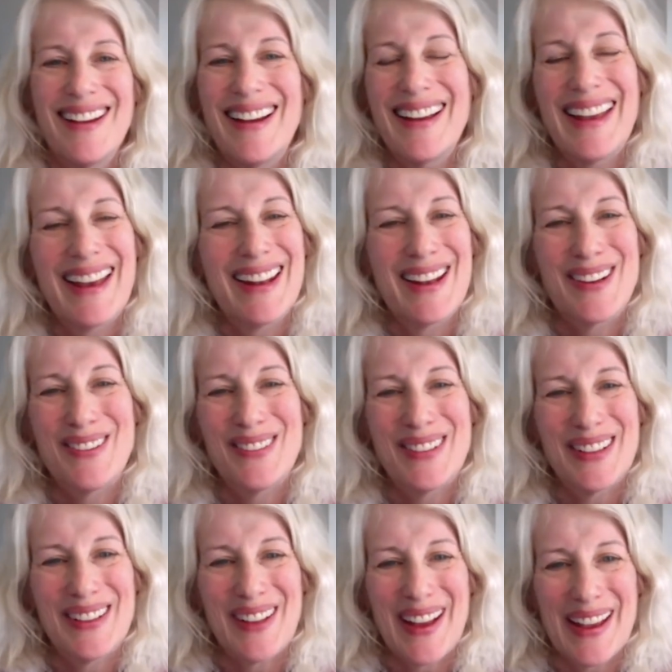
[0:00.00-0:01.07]
Again, I don't
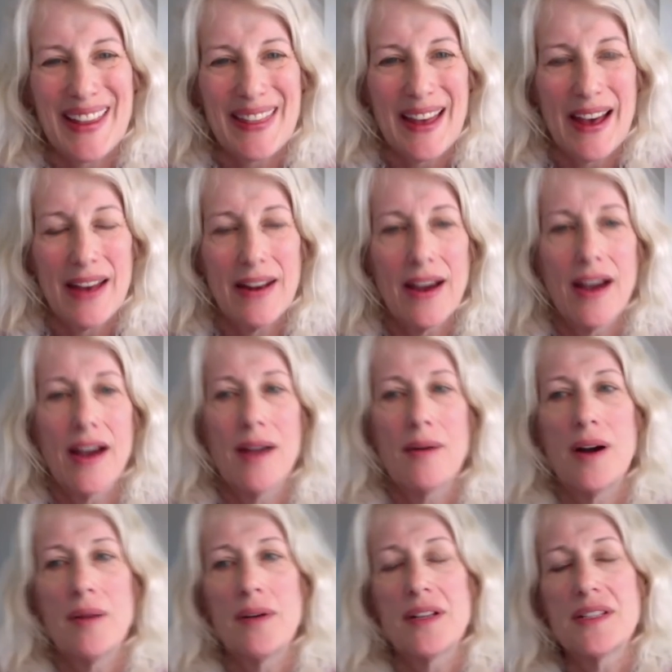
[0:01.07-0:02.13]
really like that.
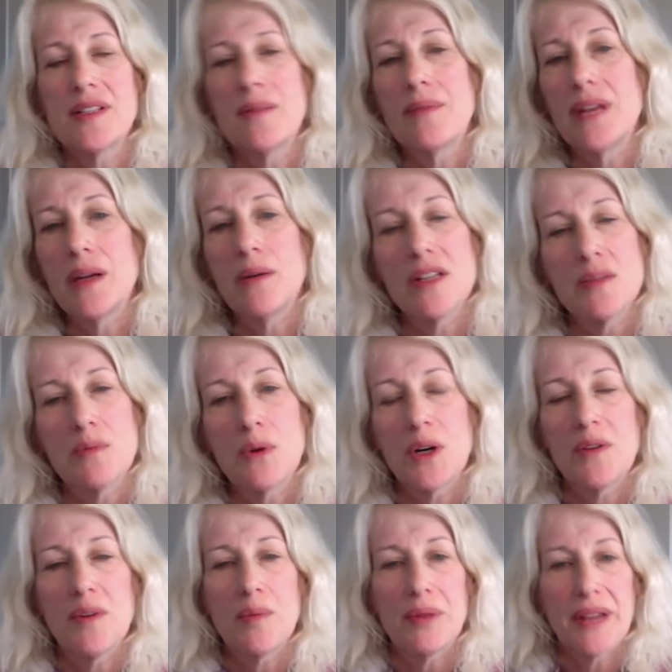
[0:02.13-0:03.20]
I want somebody who has
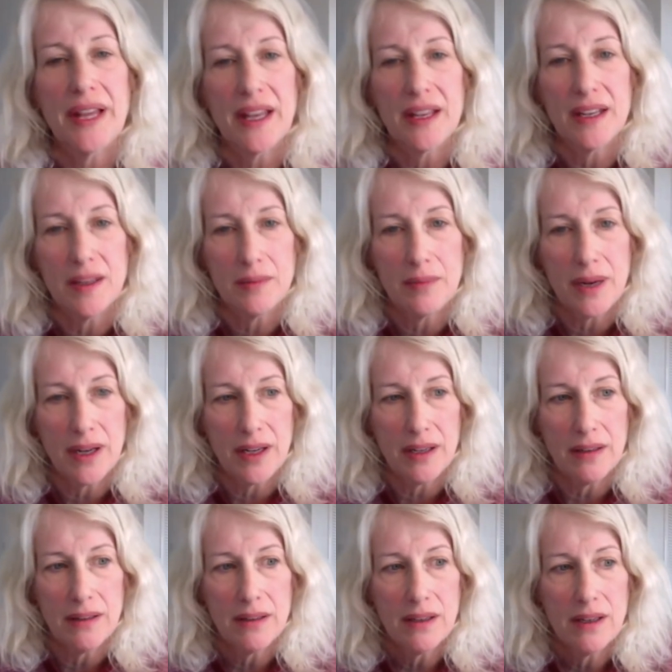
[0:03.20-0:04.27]
more of a plan in
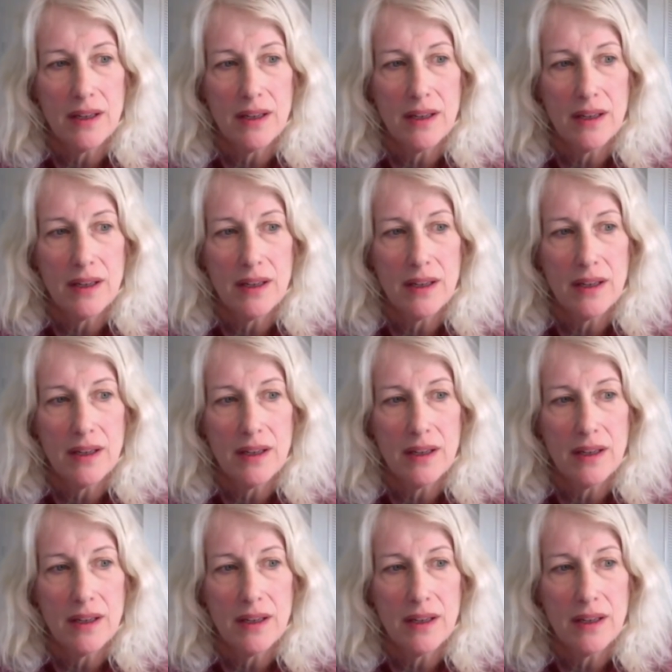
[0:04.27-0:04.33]
mind.